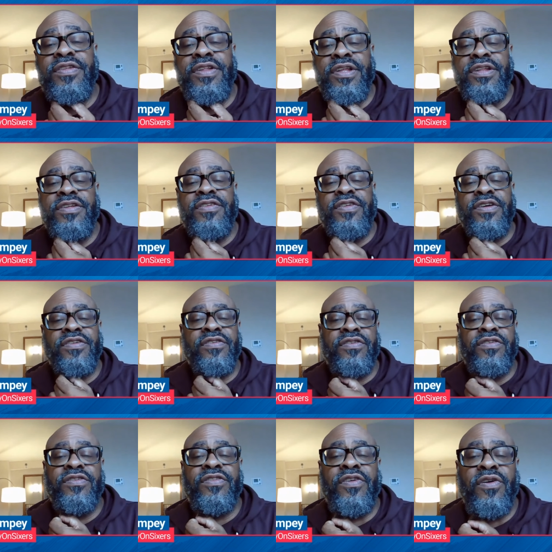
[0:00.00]
than the
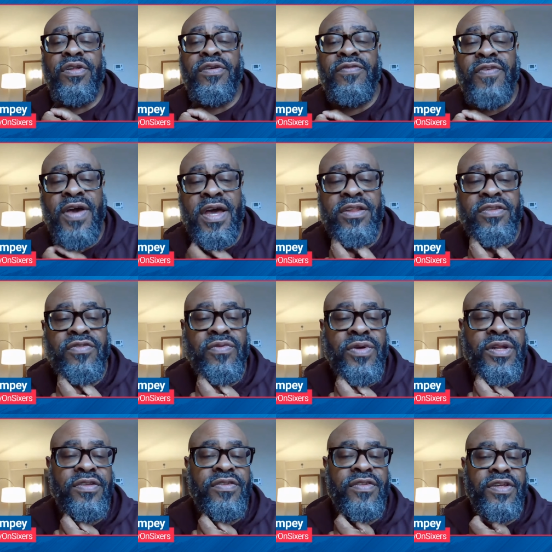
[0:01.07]
Sixers, thirty-five to
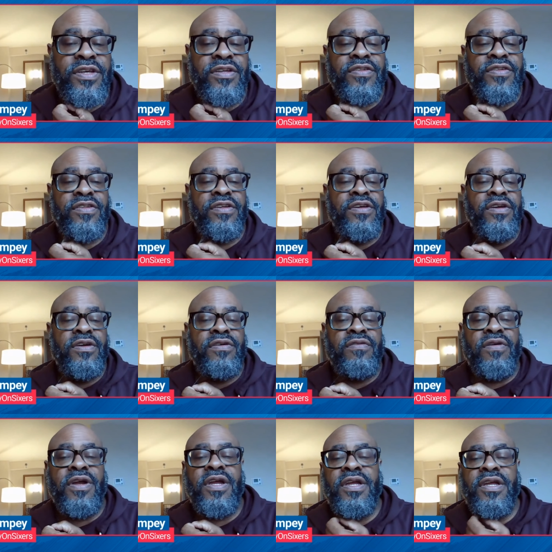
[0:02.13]
twenty-six,
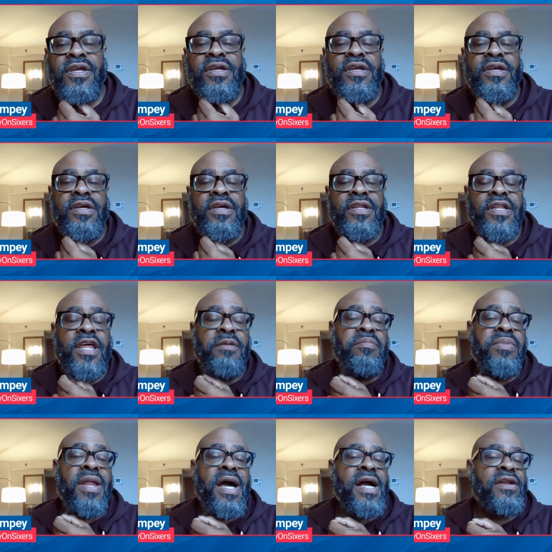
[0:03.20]
right? They
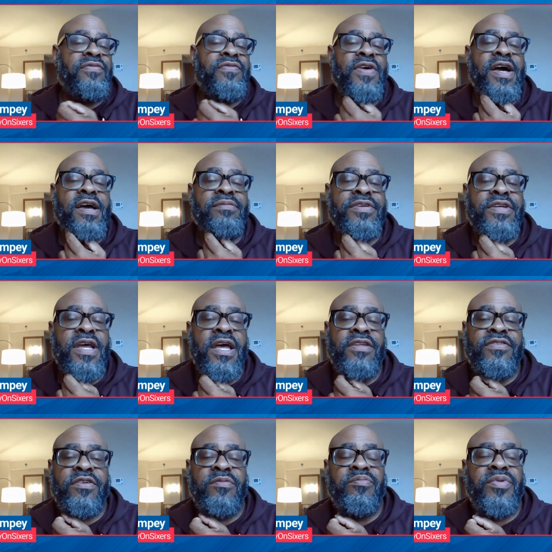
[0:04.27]
blocked five shots
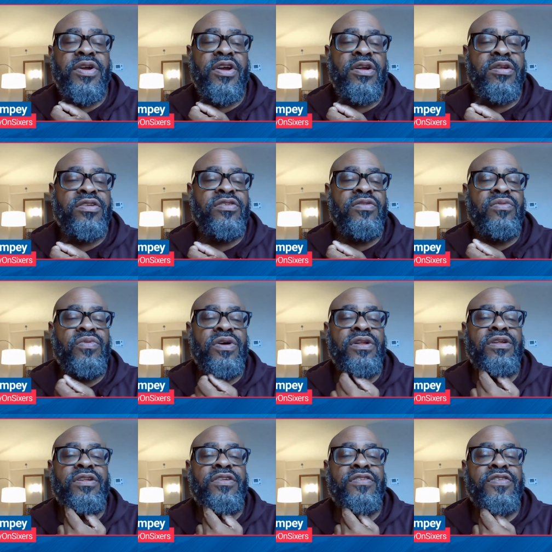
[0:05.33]
compared to the one
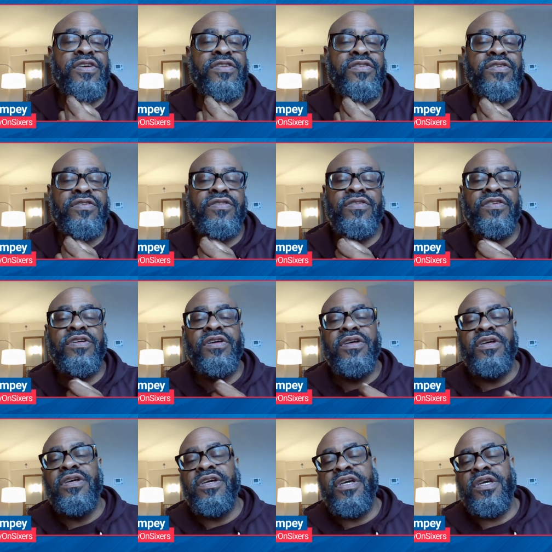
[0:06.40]
of the Sixers.
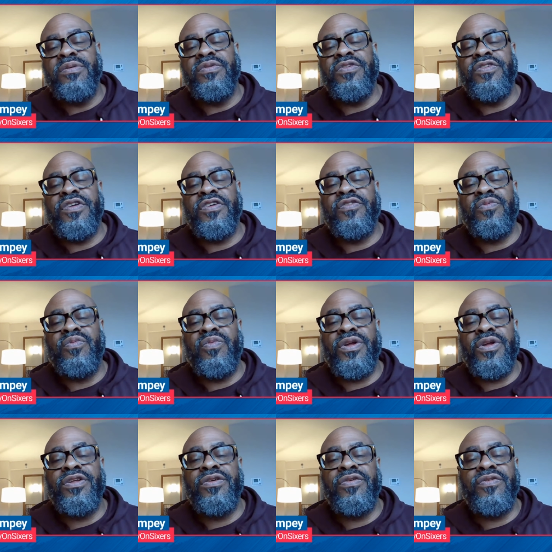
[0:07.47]
It was just one
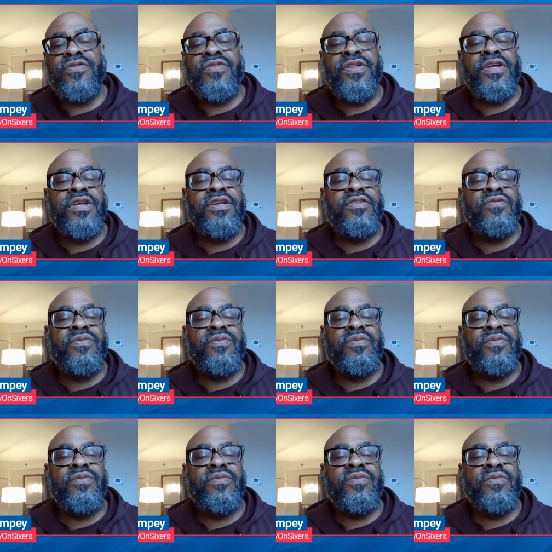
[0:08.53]
of those things